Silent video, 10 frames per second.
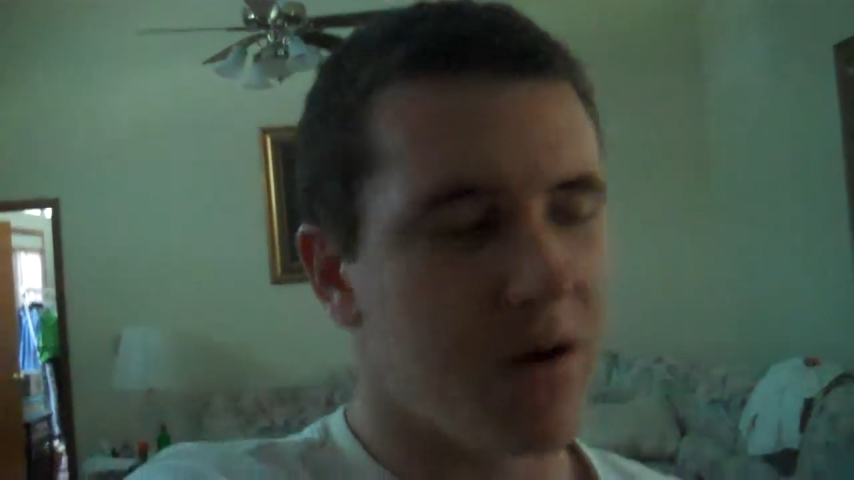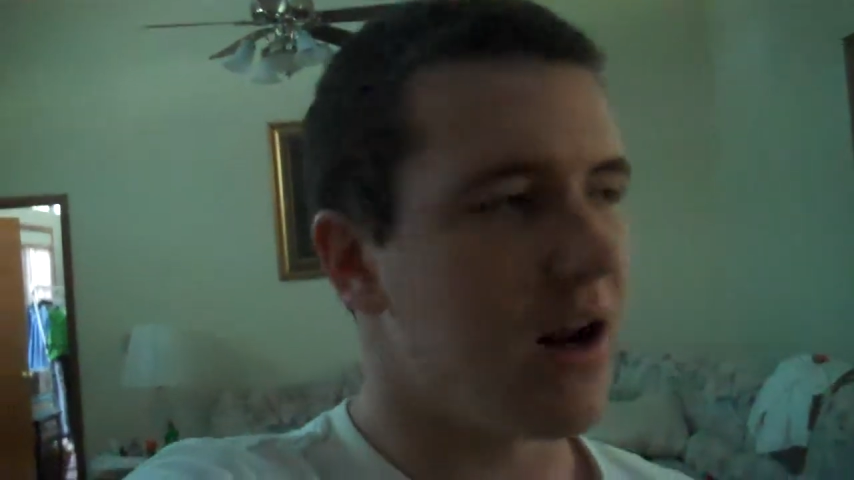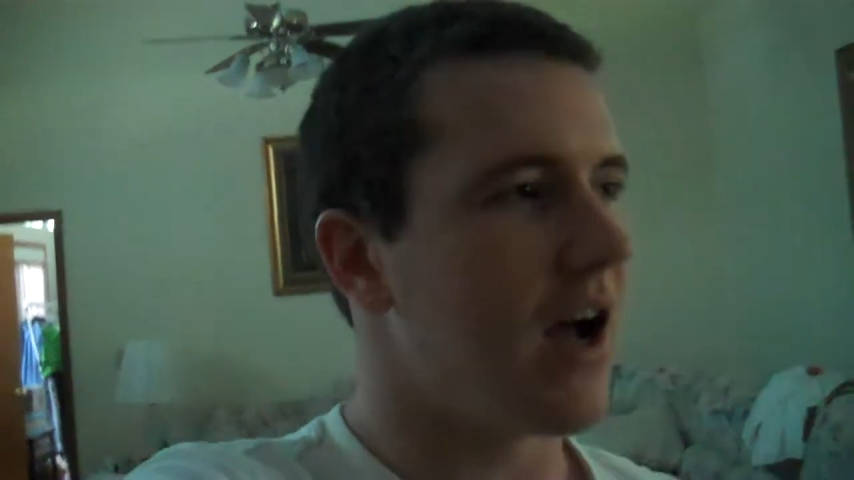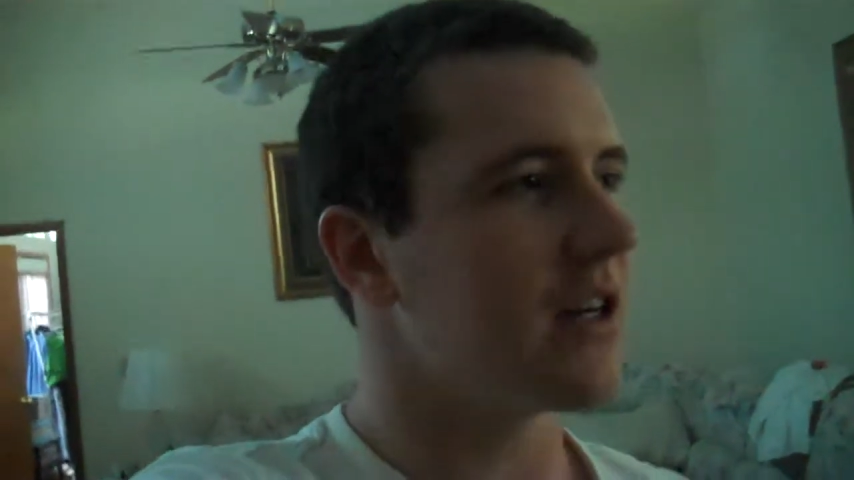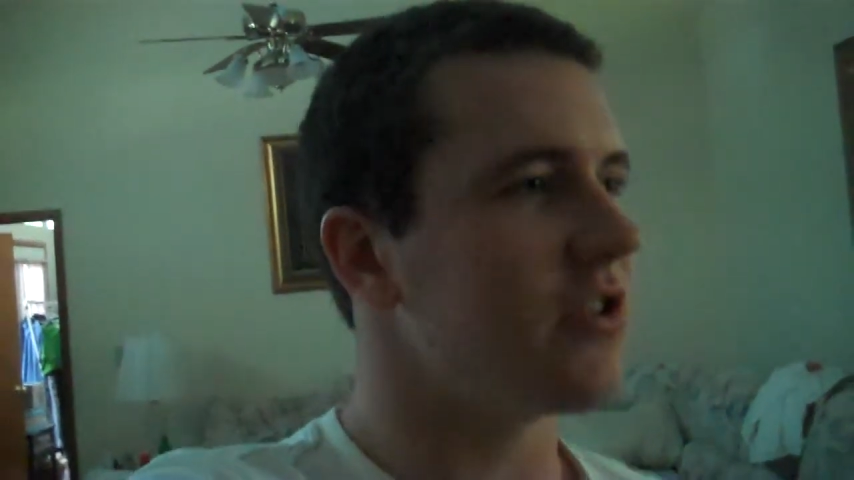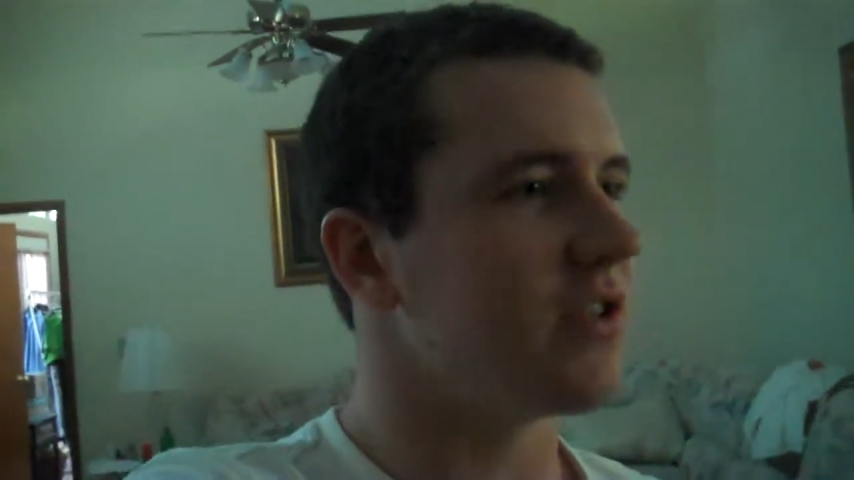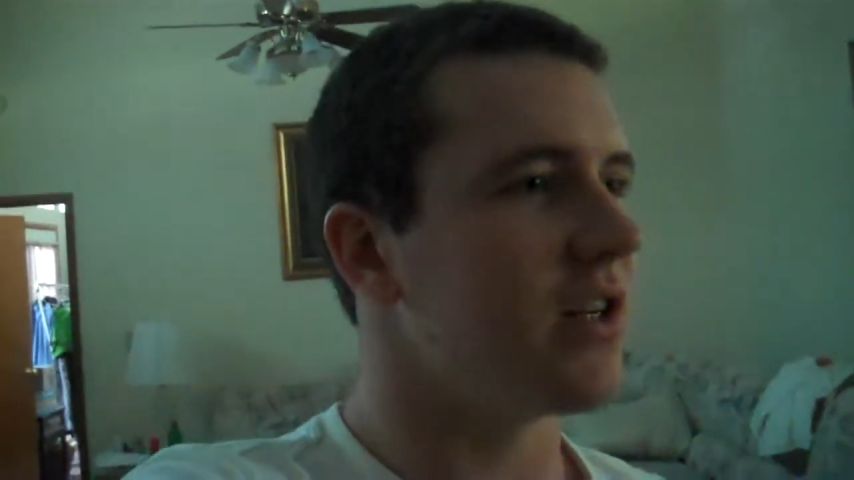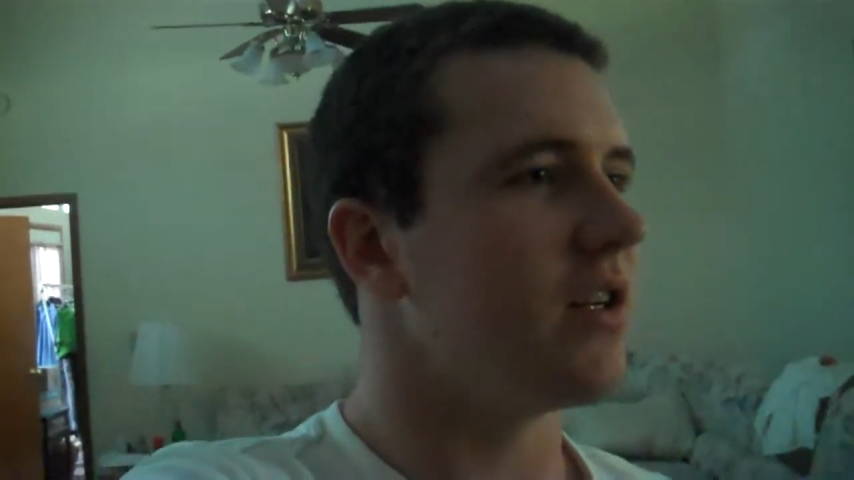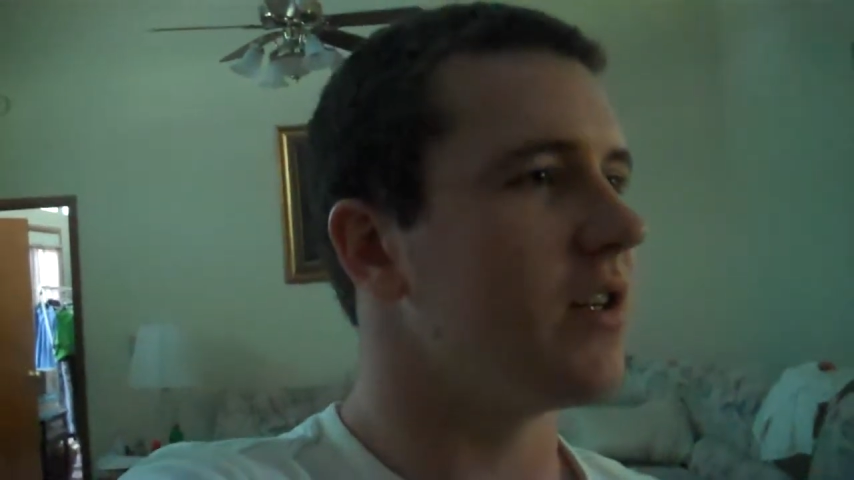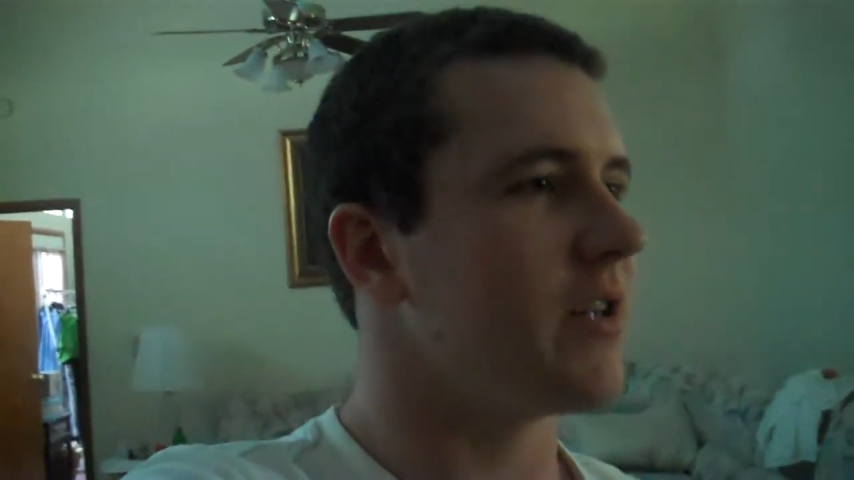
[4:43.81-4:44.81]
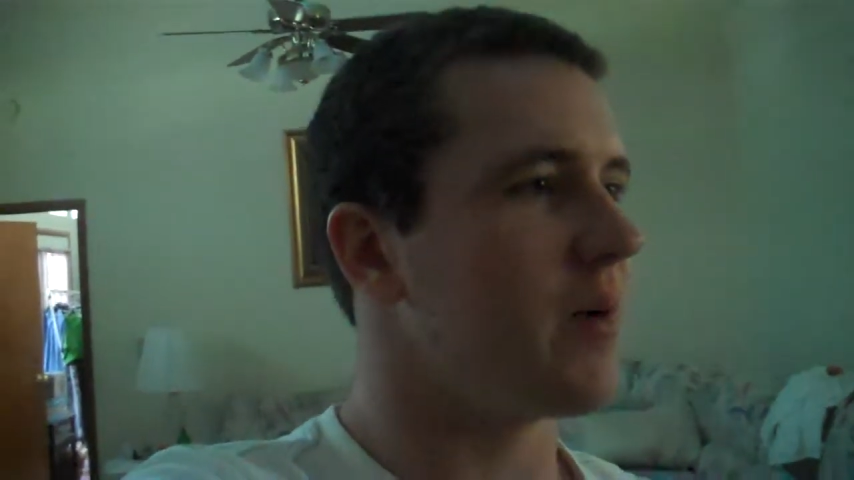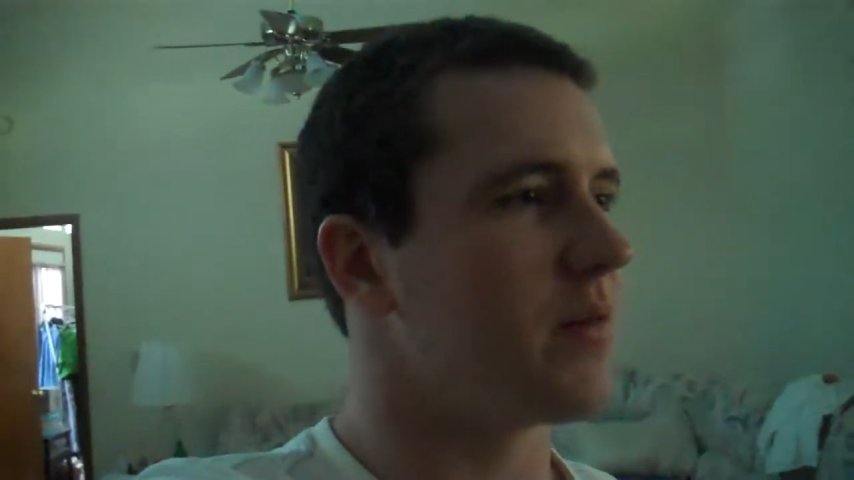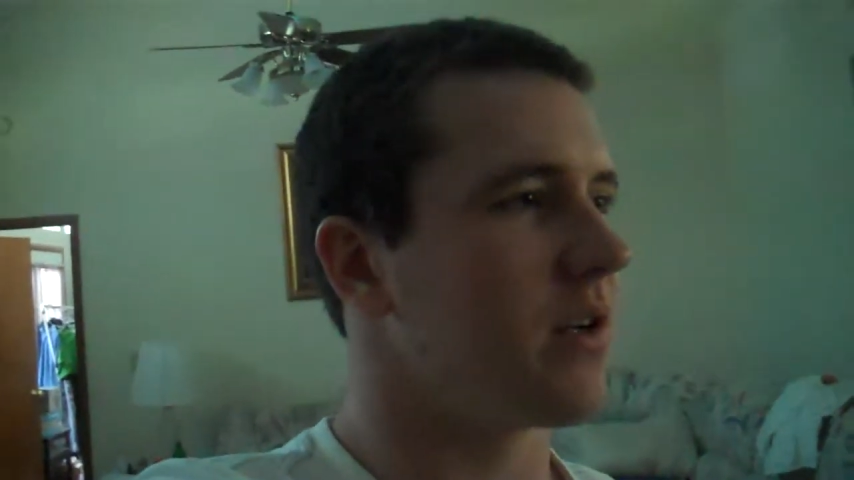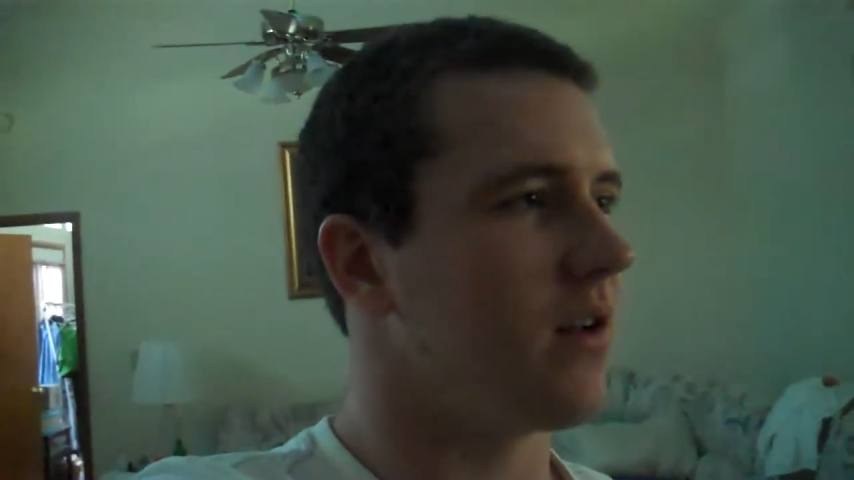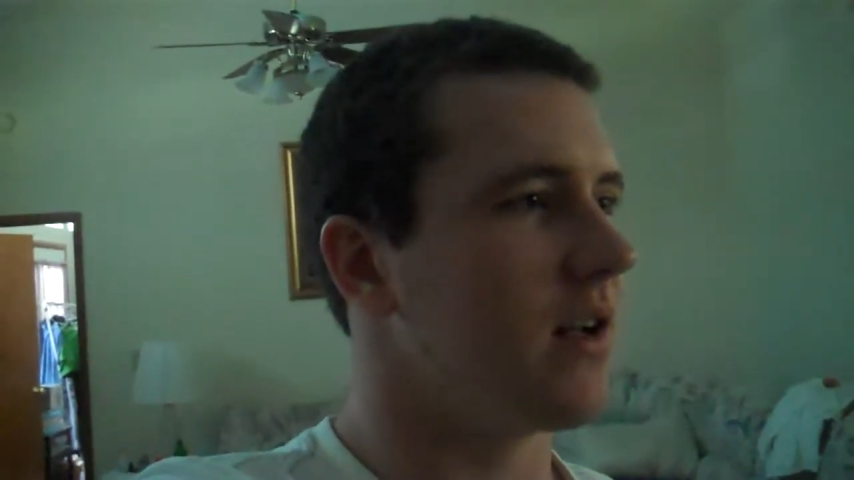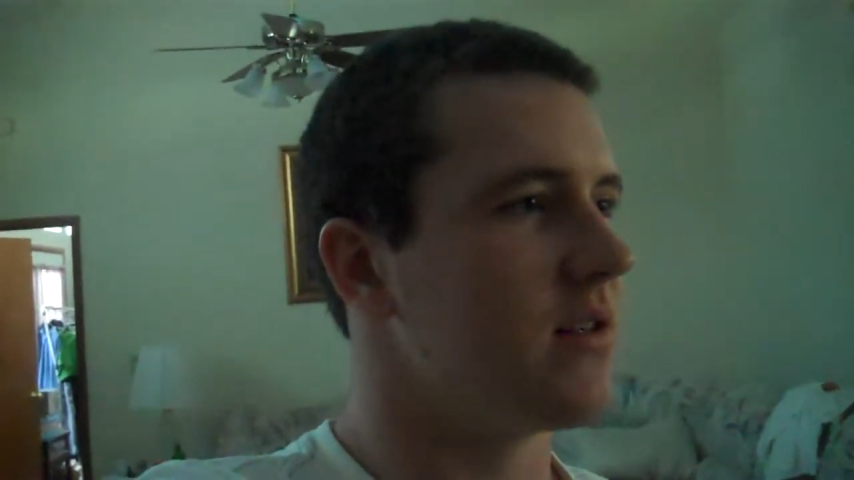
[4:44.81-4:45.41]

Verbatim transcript: Man, I actually did need chapstick